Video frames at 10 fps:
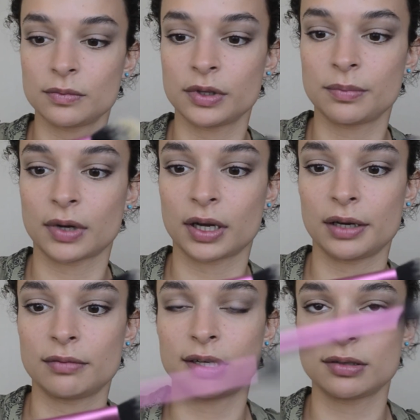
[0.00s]
with
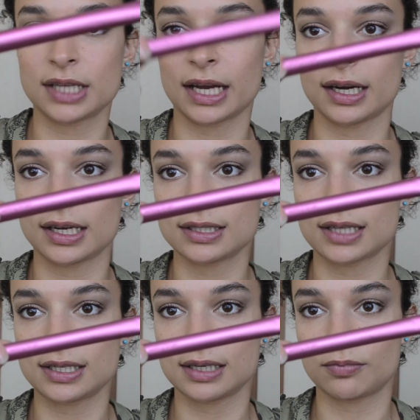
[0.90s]
my Real Techniques
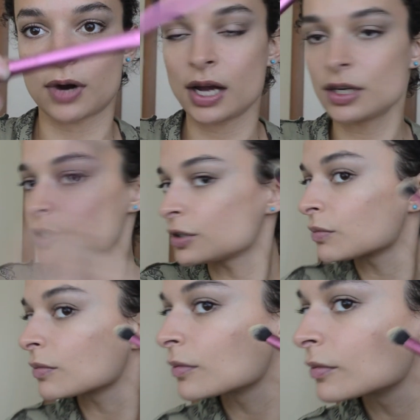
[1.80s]
setting brush.
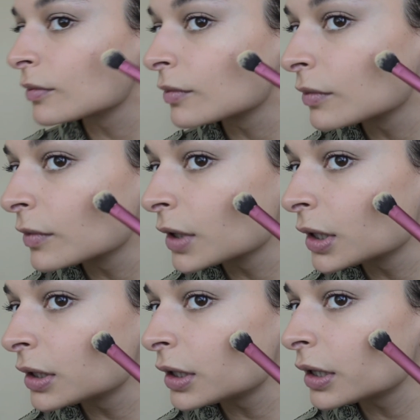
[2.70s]

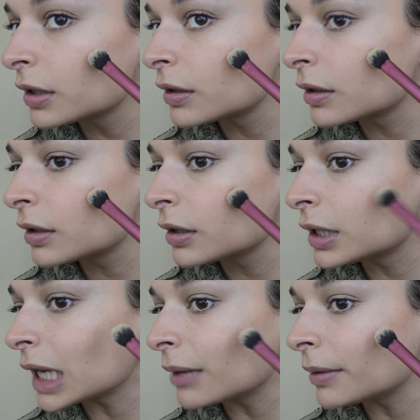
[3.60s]
Just
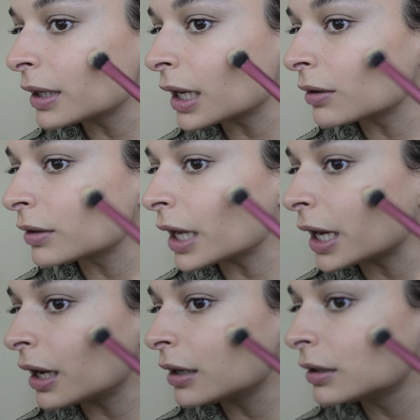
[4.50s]
dabbing that on
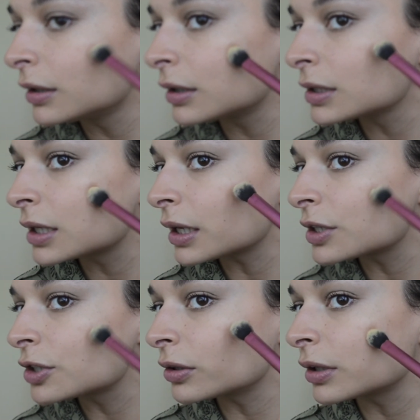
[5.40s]
there. It's going to
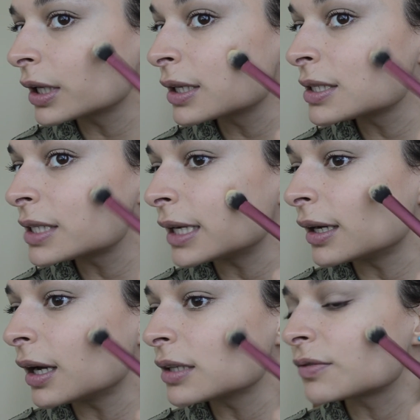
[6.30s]
ensure that the concealer
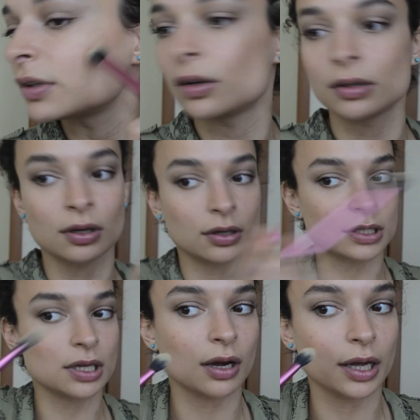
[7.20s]
lasts for a lot longer
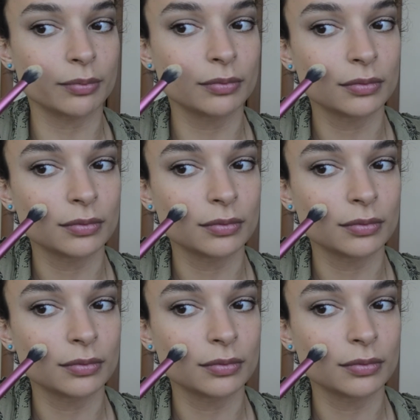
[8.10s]
time.